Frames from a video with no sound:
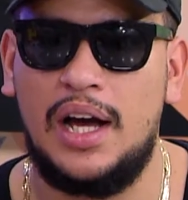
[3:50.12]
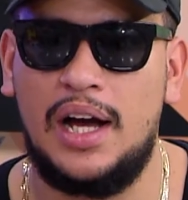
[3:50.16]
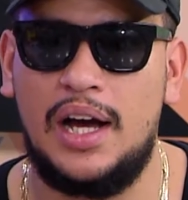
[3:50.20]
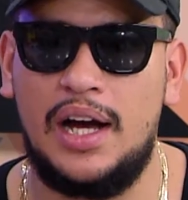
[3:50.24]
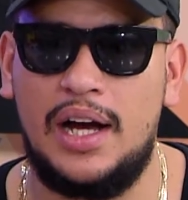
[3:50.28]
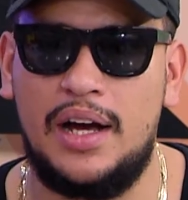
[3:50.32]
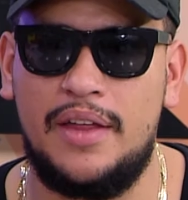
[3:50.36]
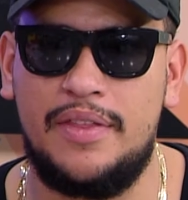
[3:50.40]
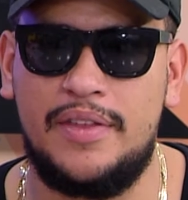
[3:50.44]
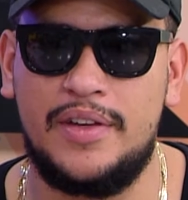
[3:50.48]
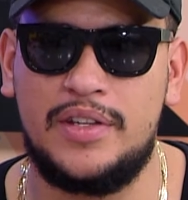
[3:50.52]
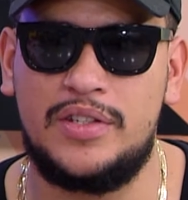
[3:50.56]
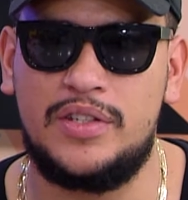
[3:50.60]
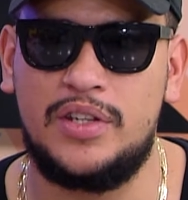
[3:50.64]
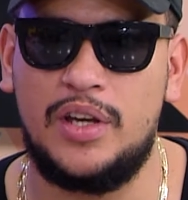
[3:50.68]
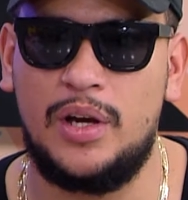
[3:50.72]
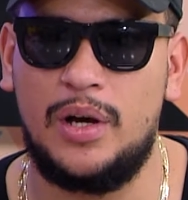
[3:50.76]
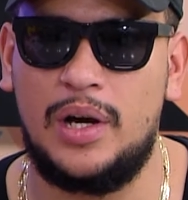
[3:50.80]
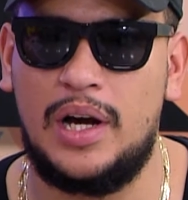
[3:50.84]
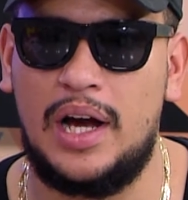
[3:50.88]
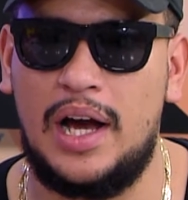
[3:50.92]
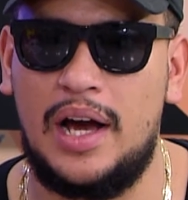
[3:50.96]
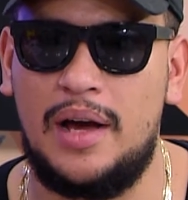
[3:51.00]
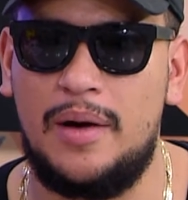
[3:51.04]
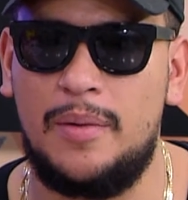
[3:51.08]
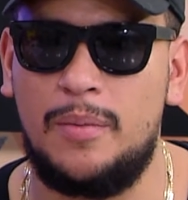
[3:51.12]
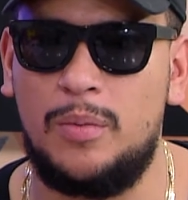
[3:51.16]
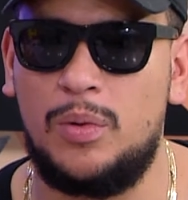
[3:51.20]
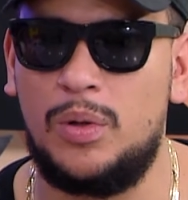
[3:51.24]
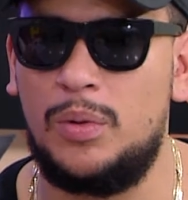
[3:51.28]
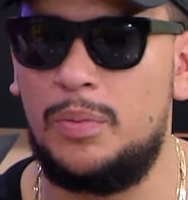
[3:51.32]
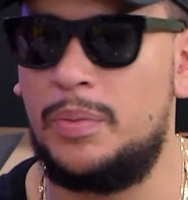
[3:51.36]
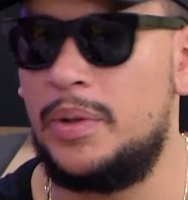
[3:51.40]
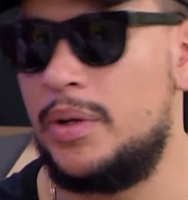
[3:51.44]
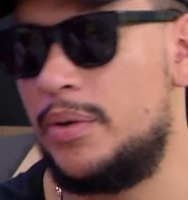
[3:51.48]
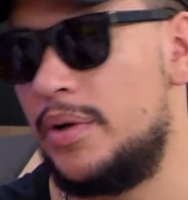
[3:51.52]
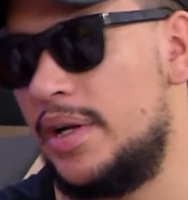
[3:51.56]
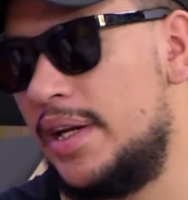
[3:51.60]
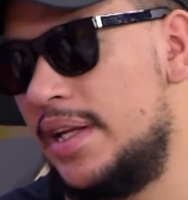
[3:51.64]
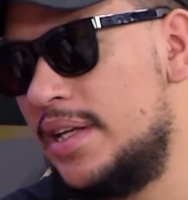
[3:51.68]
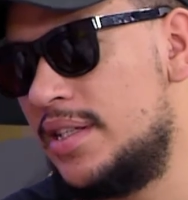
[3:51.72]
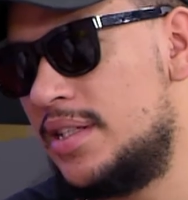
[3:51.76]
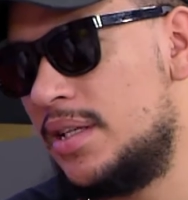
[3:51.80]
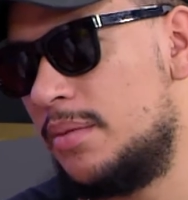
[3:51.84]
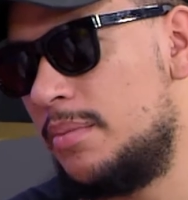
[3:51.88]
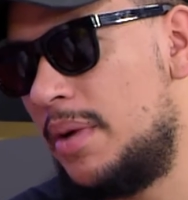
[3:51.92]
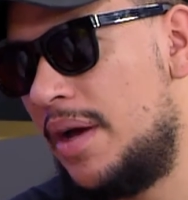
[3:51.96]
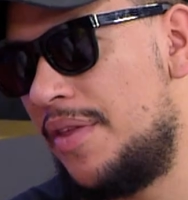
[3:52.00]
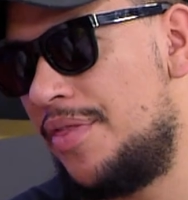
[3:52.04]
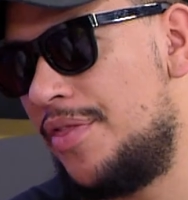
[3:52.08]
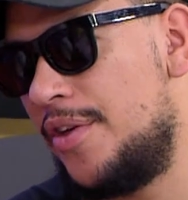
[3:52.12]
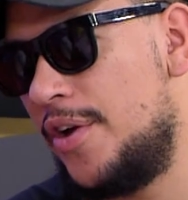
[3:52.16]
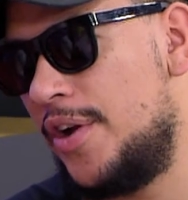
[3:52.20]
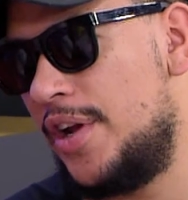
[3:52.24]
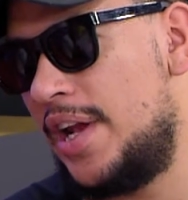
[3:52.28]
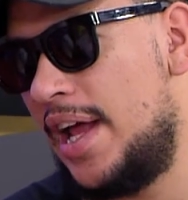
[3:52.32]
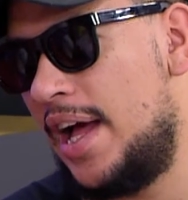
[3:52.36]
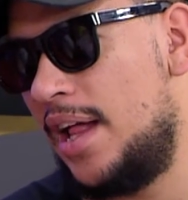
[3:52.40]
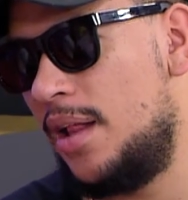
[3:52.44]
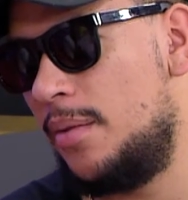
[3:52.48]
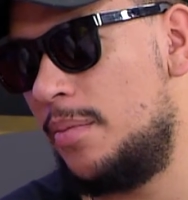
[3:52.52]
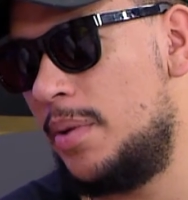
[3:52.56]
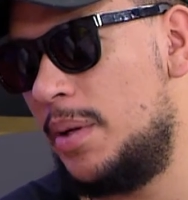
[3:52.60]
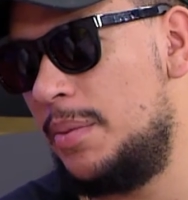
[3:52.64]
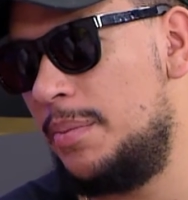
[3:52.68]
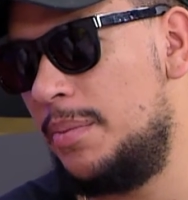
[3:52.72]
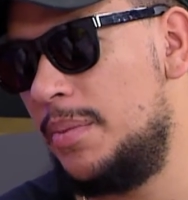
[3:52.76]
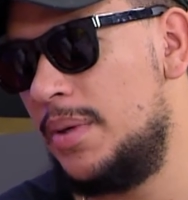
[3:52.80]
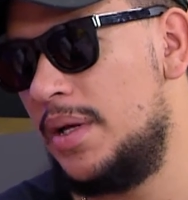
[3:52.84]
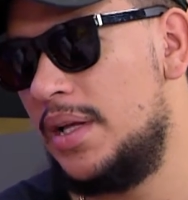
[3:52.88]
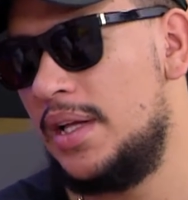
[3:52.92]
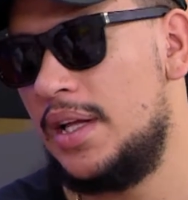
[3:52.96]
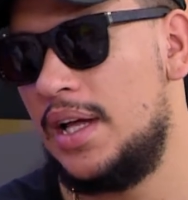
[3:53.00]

Uh, this year I will be releasing my third album.